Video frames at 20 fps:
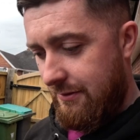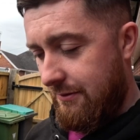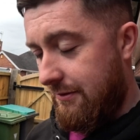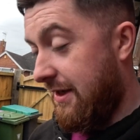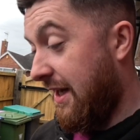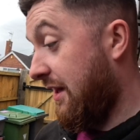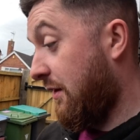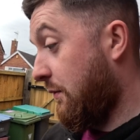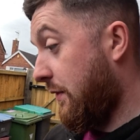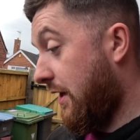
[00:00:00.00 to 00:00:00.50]
We'll
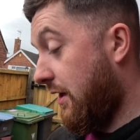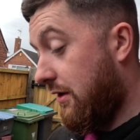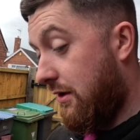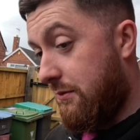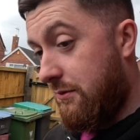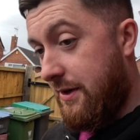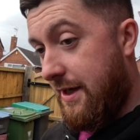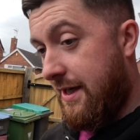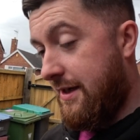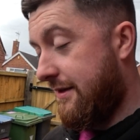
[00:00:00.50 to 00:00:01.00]
get the wheel on,
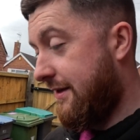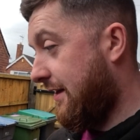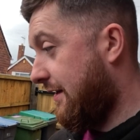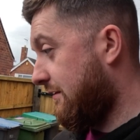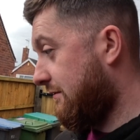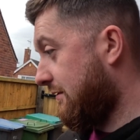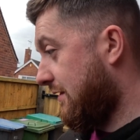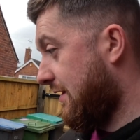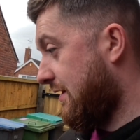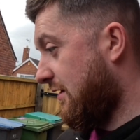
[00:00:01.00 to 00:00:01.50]
we'll get it
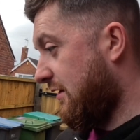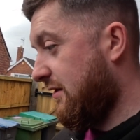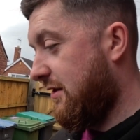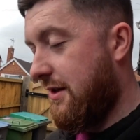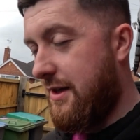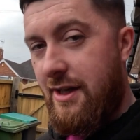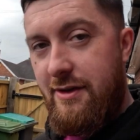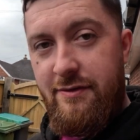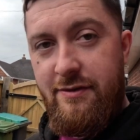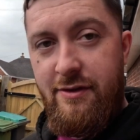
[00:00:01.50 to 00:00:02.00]
down because
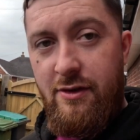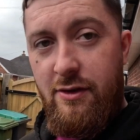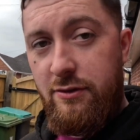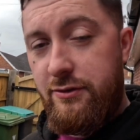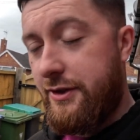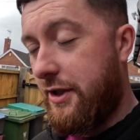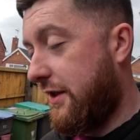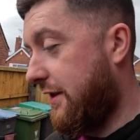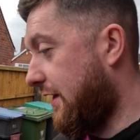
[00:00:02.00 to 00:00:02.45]
underneath all done